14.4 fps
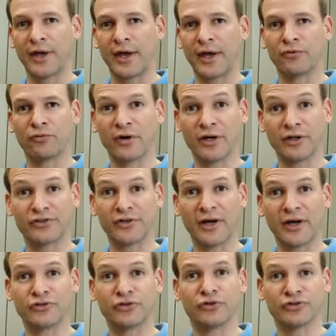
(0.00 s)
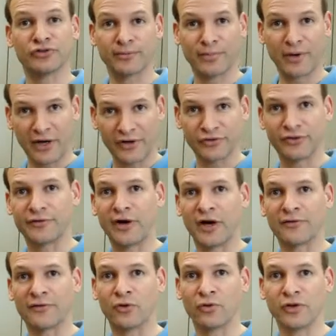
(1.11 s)
and run a test using positive
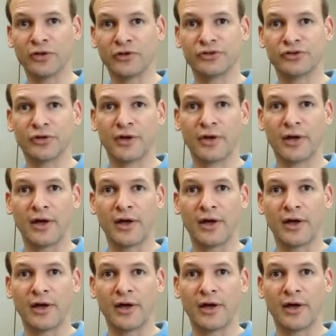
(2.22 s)
high voltage,